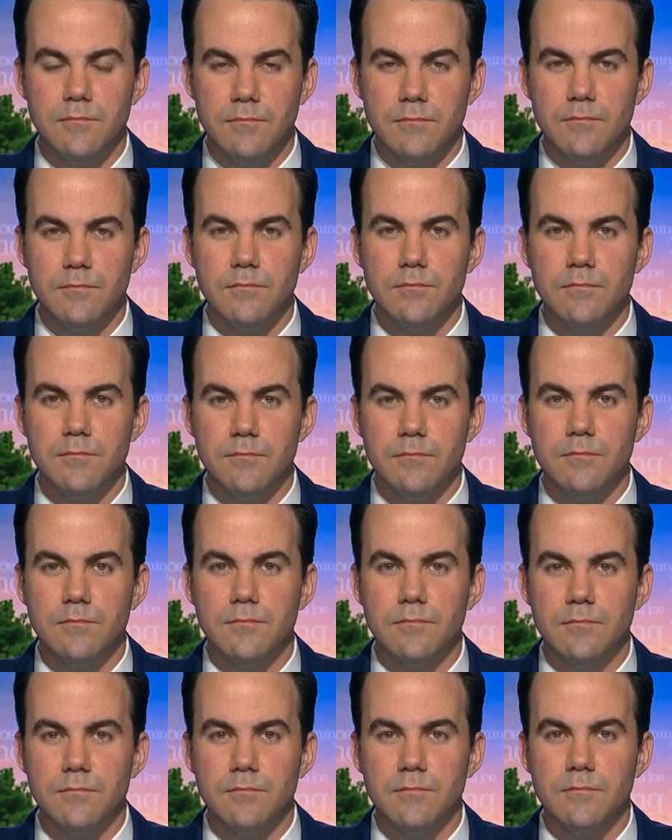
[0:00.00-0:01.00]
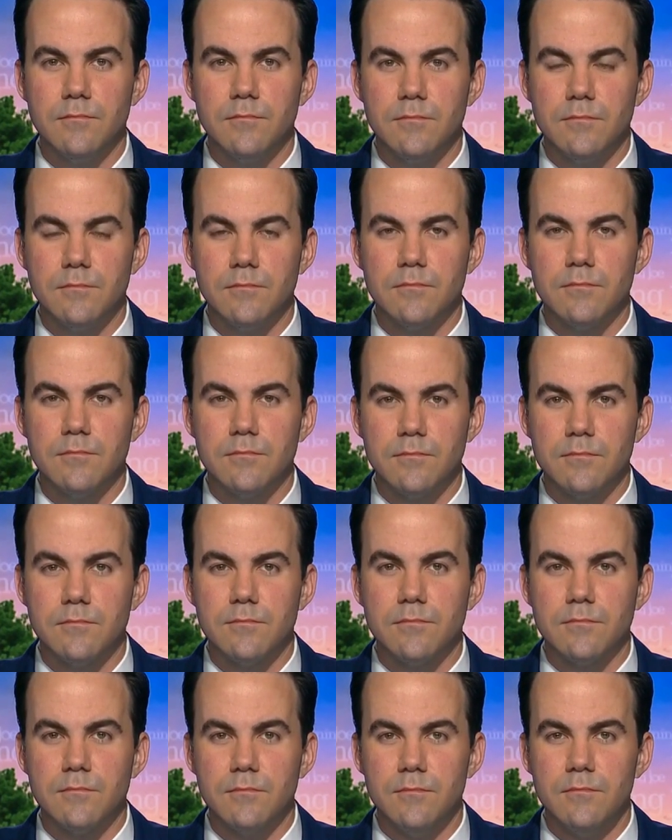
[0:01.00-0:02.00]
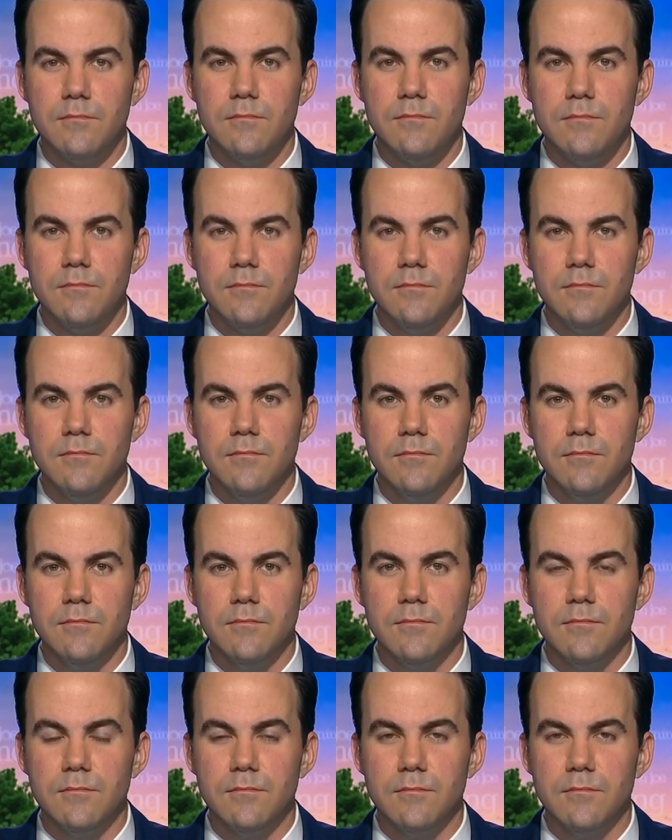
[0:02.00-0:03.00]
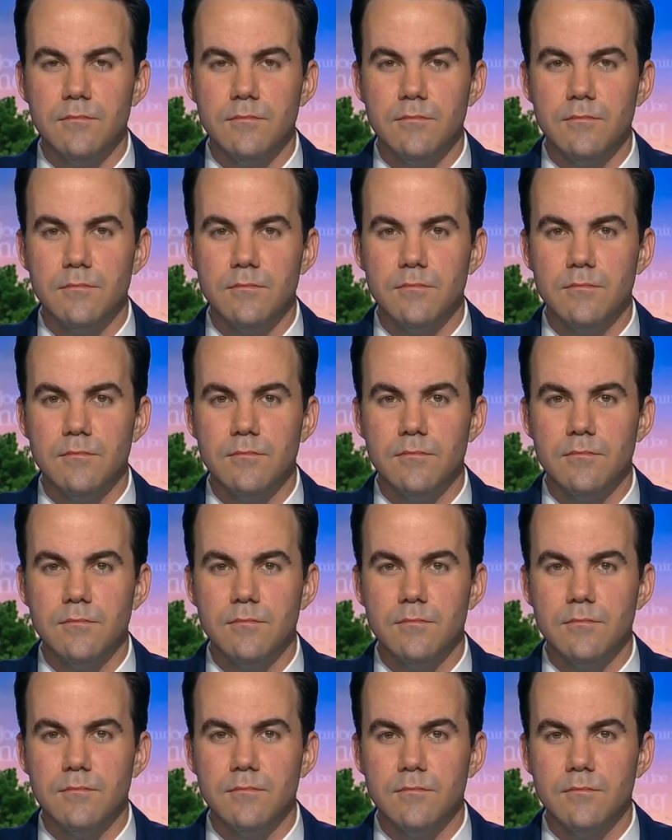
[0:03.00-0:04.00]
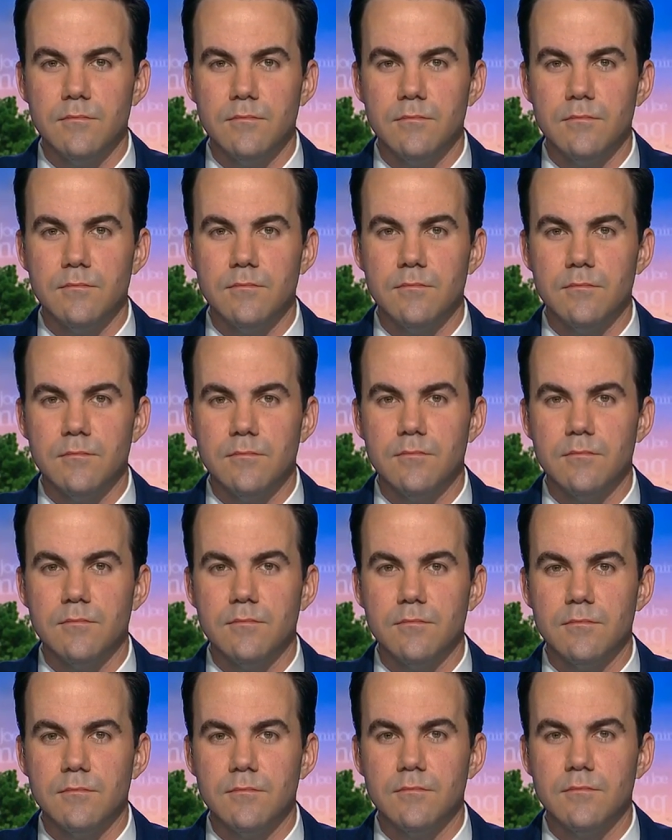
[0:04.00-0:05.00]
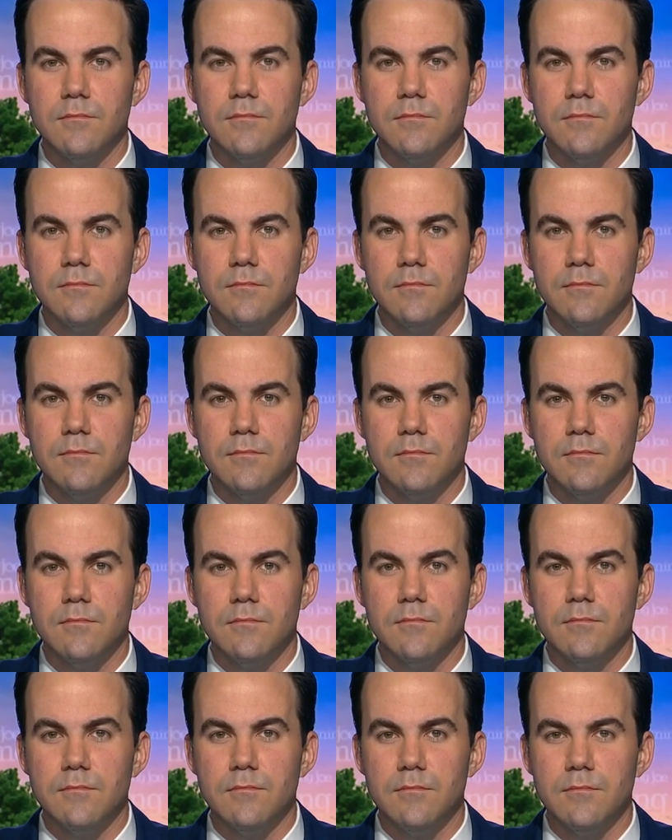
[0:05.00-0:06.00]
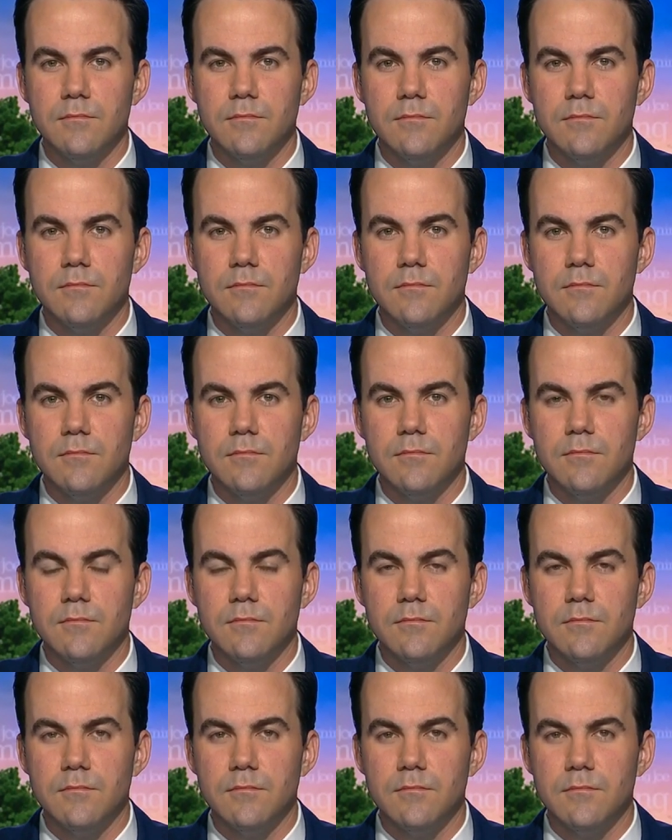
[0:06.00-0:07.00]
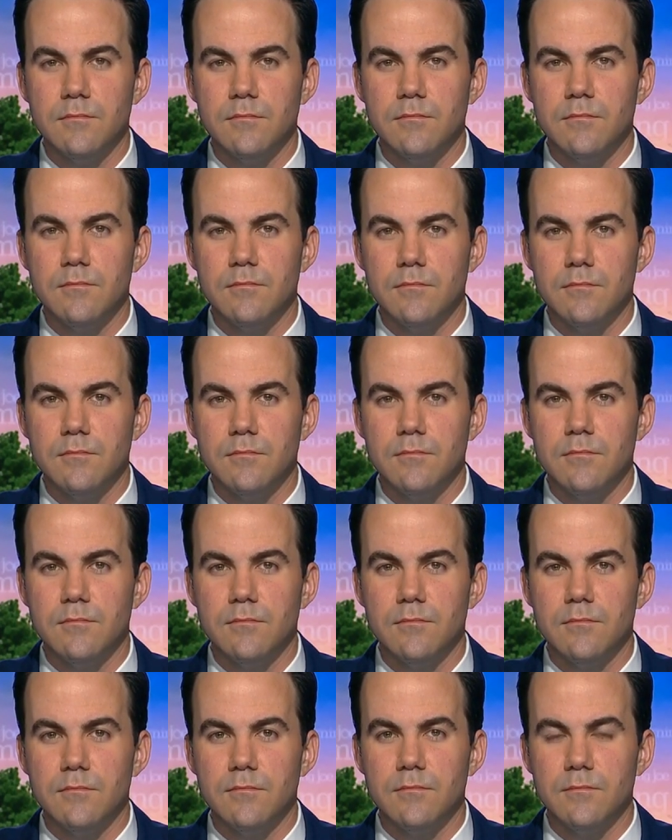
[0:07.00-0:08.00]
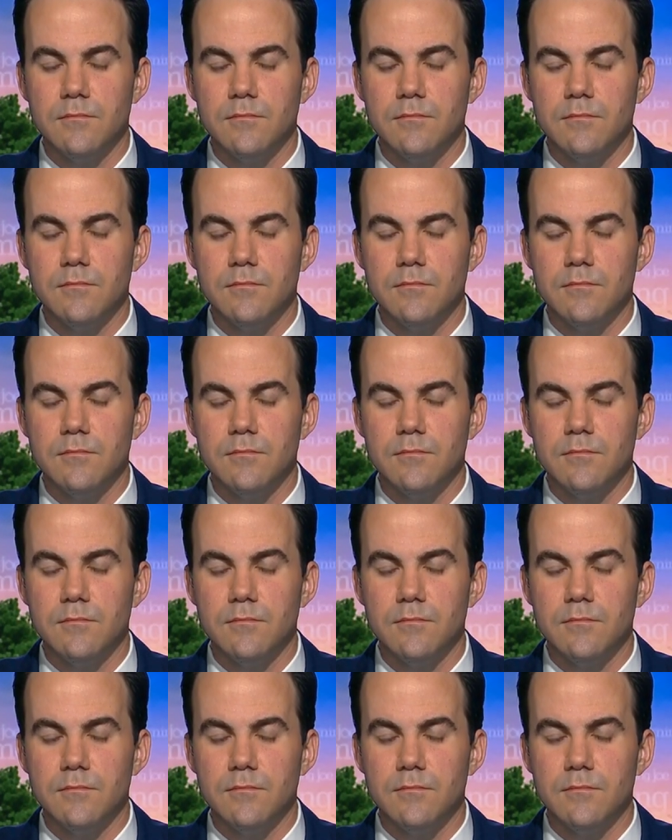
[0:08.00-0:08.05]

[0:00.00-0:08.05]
[no speech]